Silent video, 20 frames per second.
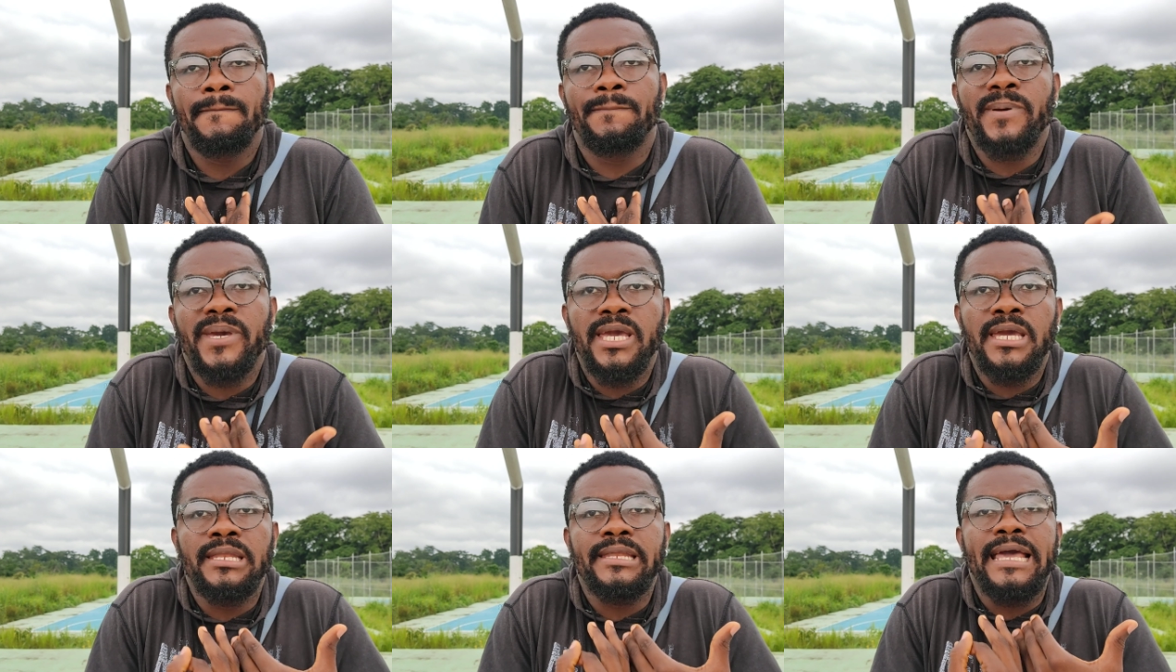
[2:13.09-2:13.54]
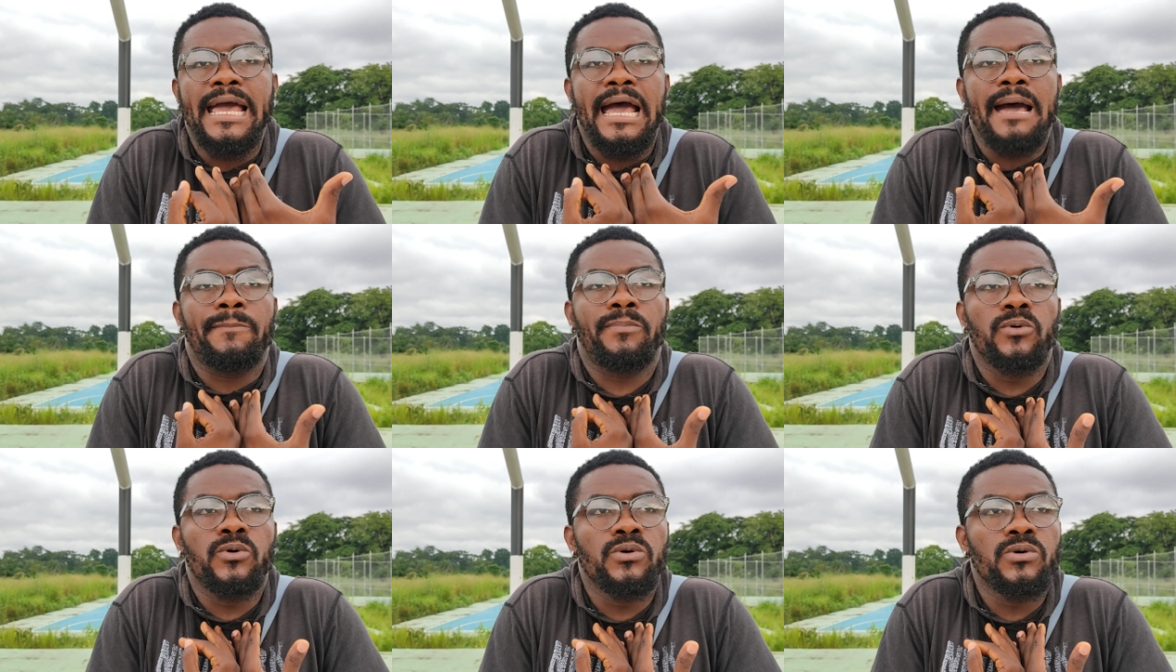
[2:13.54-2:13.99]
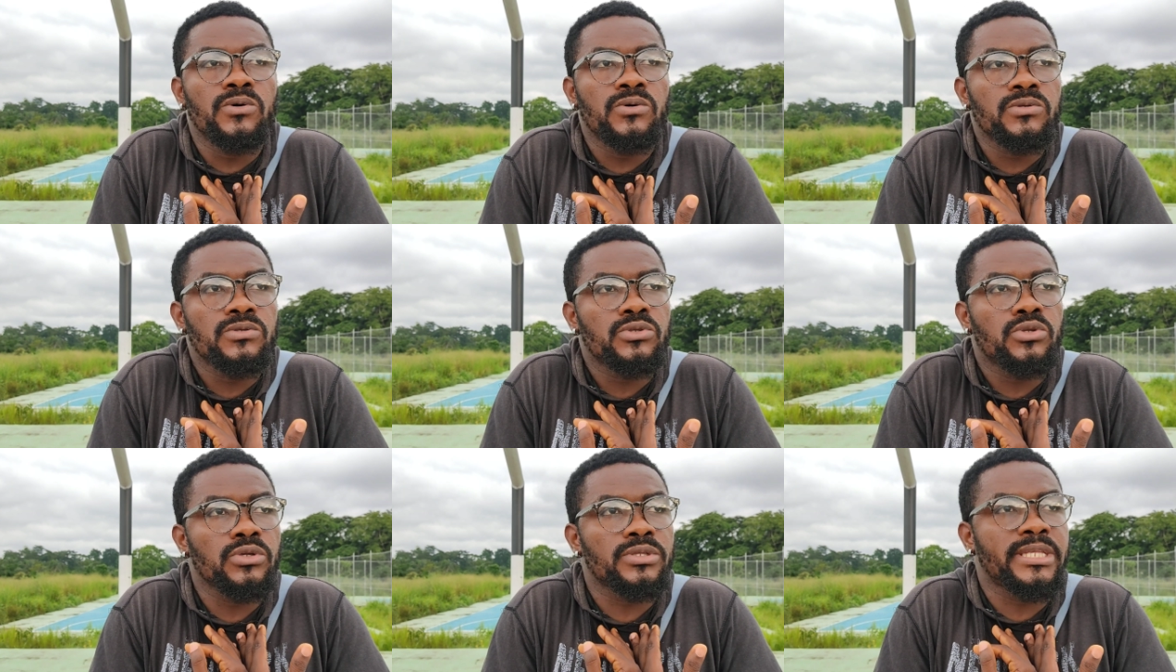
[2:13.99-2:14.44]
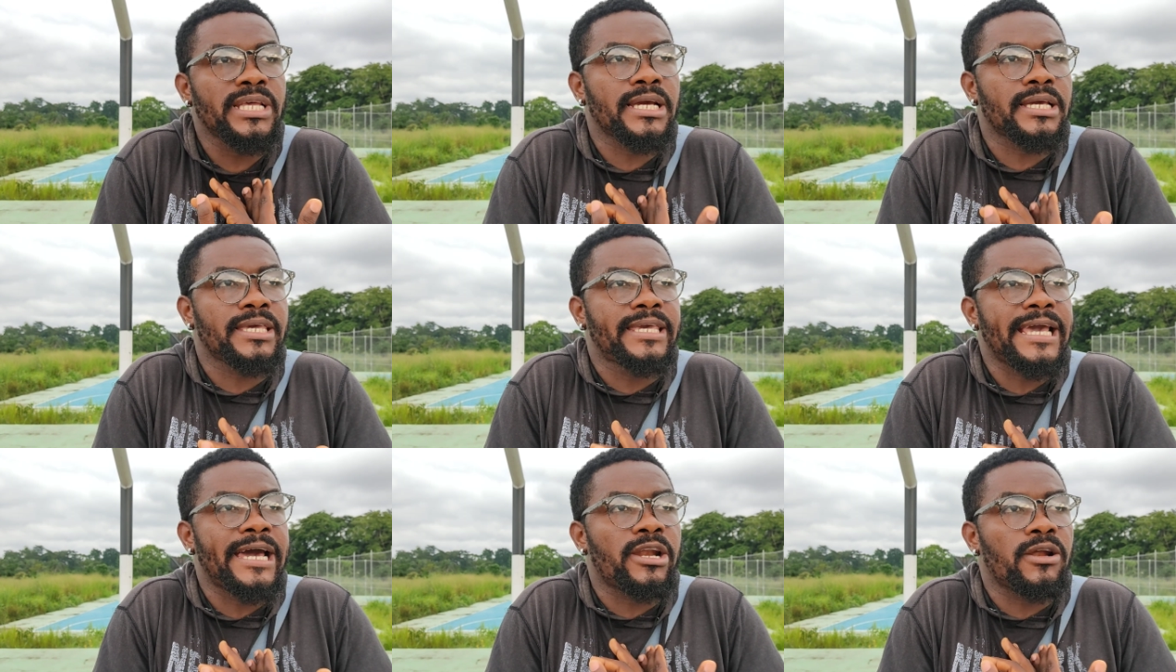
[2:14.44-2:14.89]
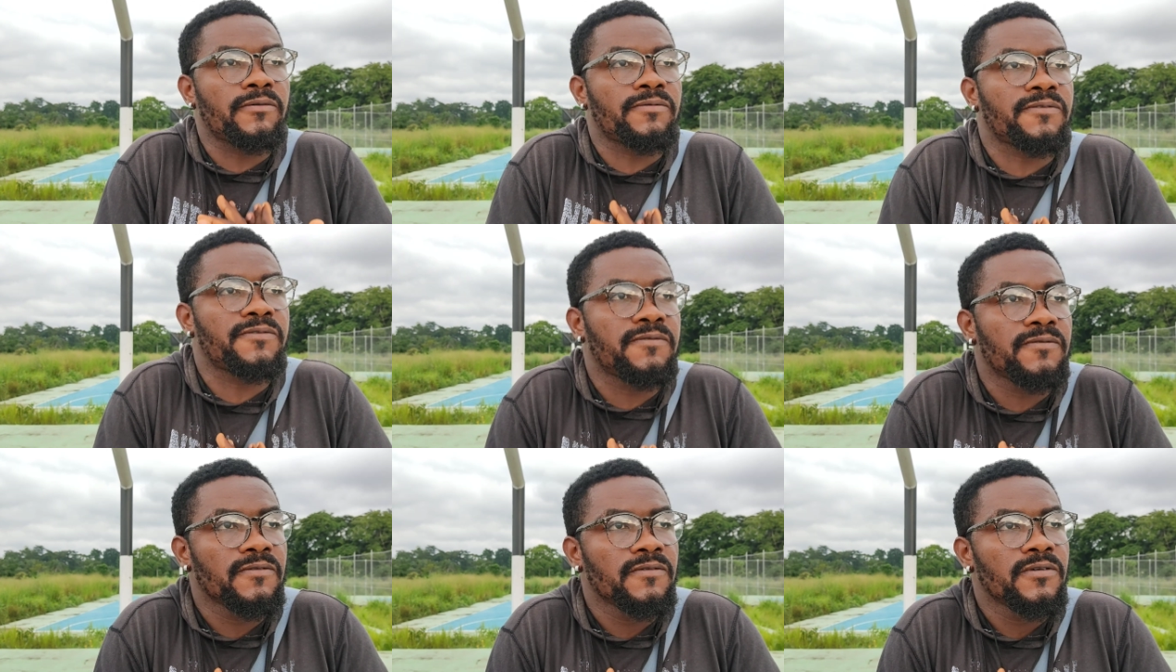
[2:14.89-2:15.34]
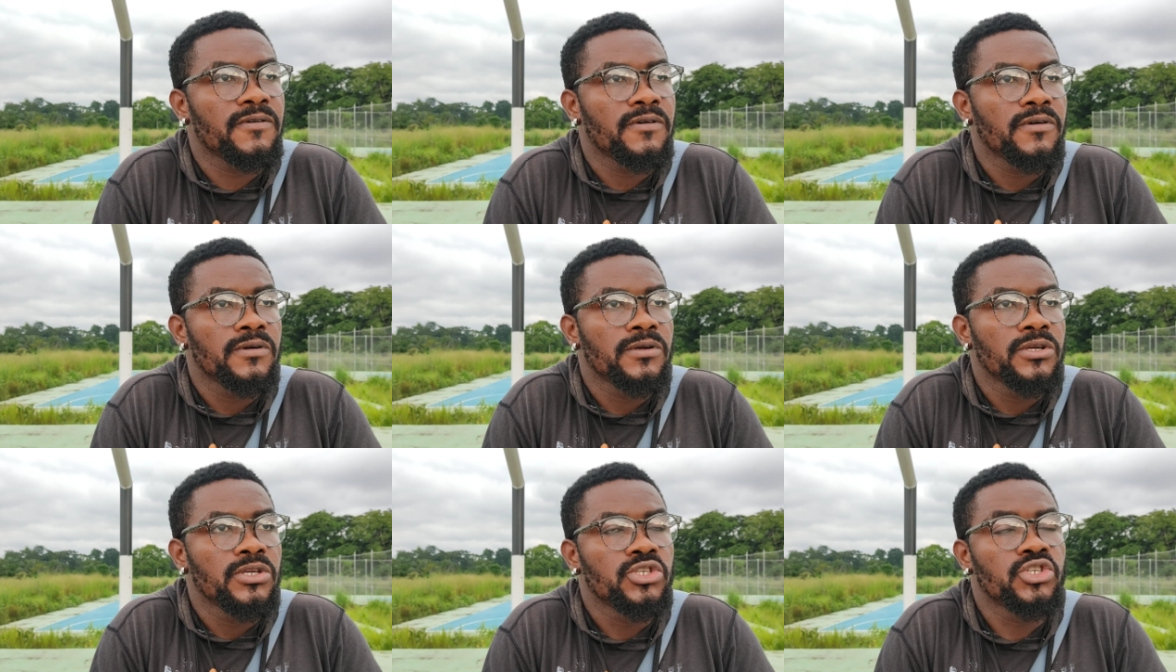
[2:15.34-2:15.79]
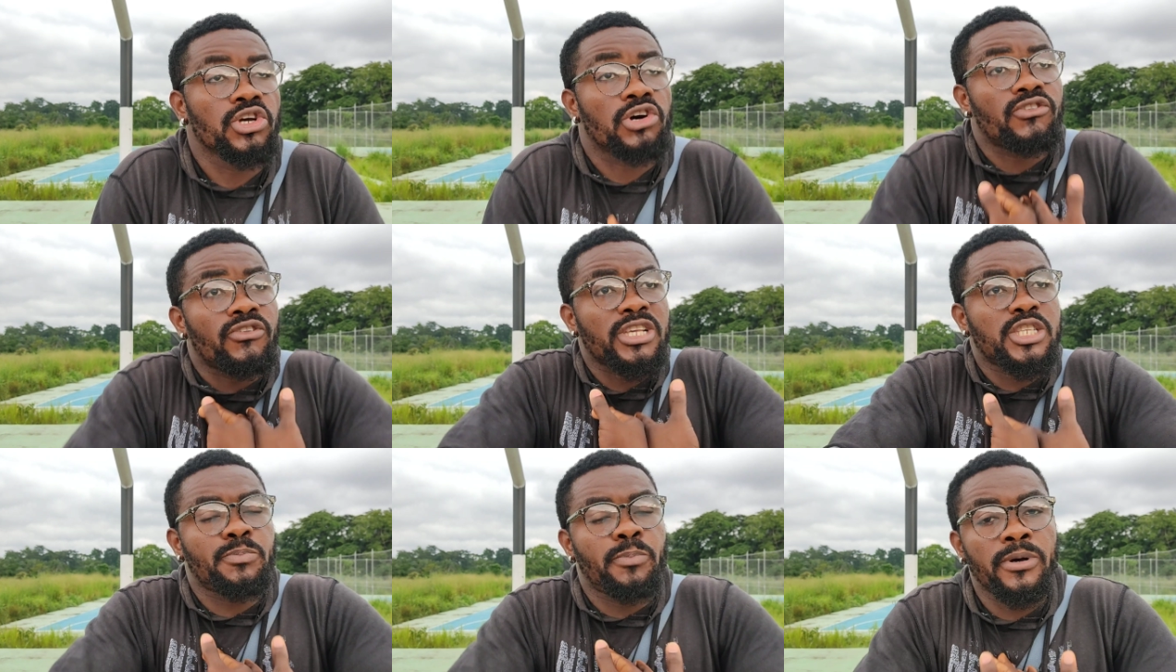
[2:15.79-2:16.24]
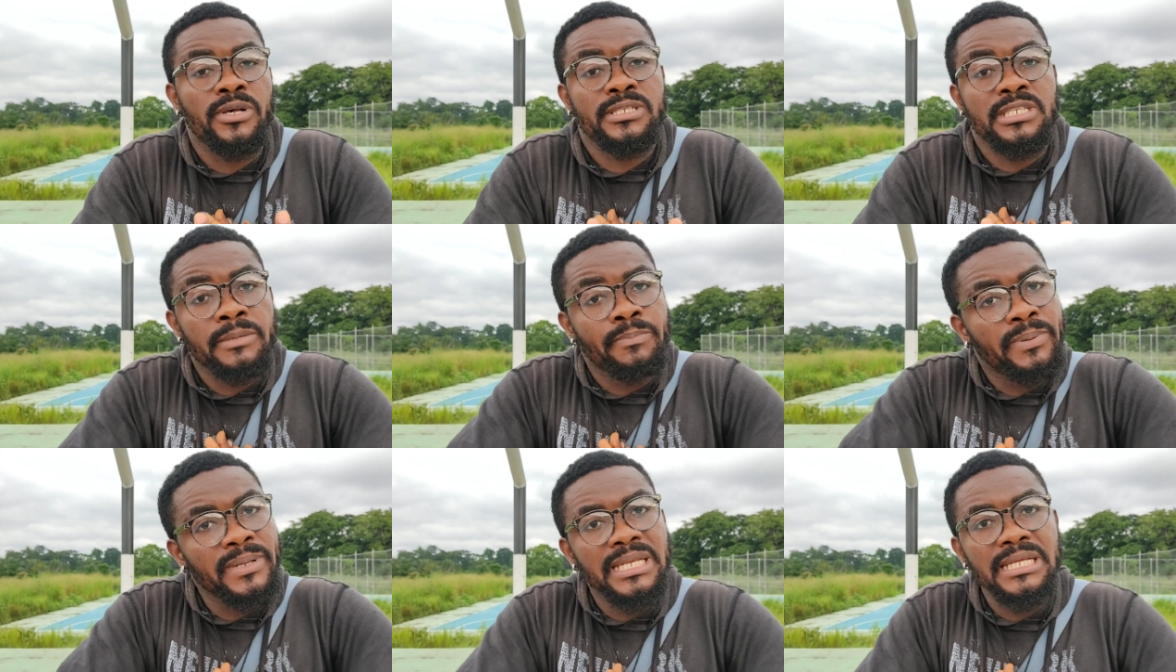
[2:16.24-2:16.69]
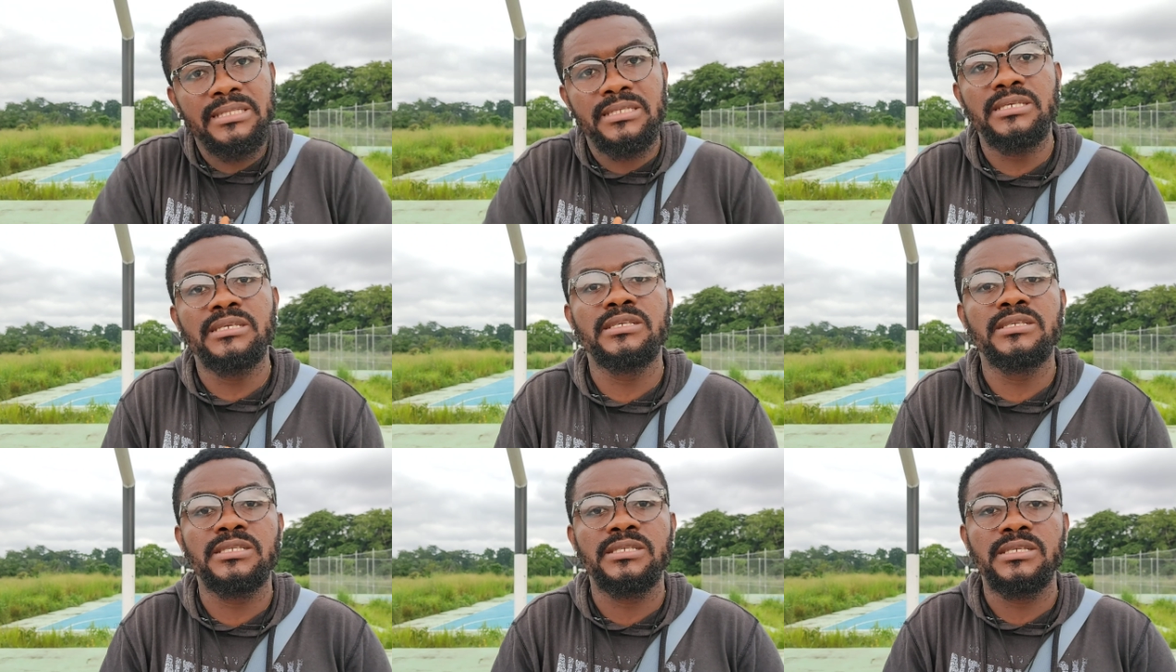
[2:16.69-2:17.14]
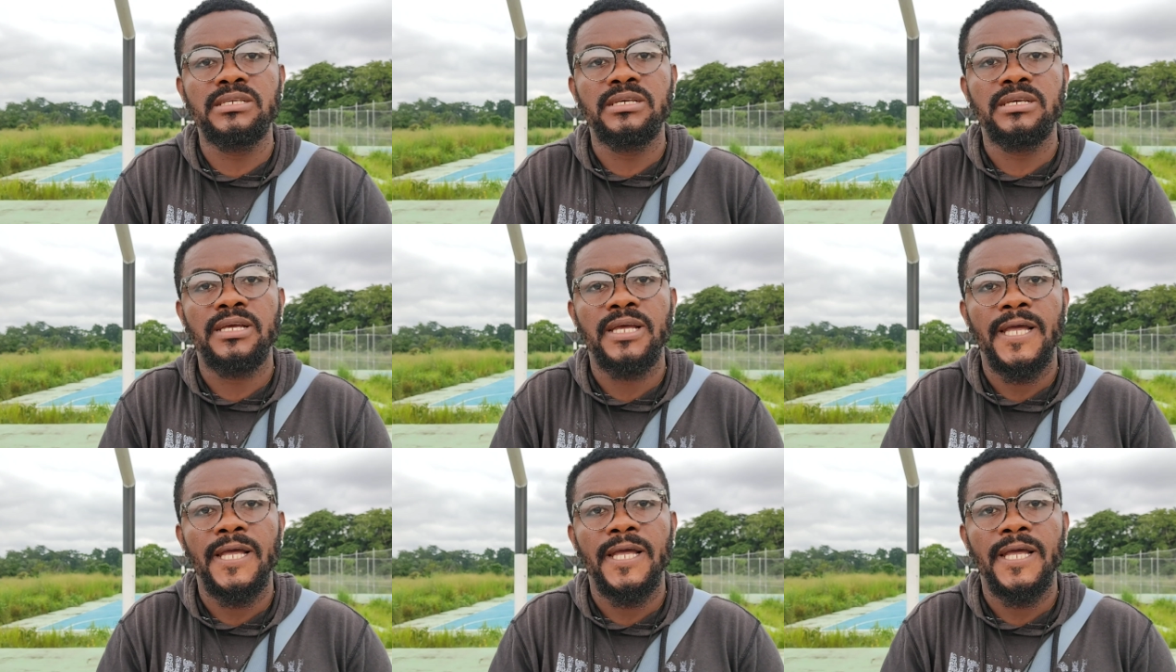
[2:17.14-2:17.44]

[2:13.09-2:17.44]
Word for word: being able to take care of your responsibilities.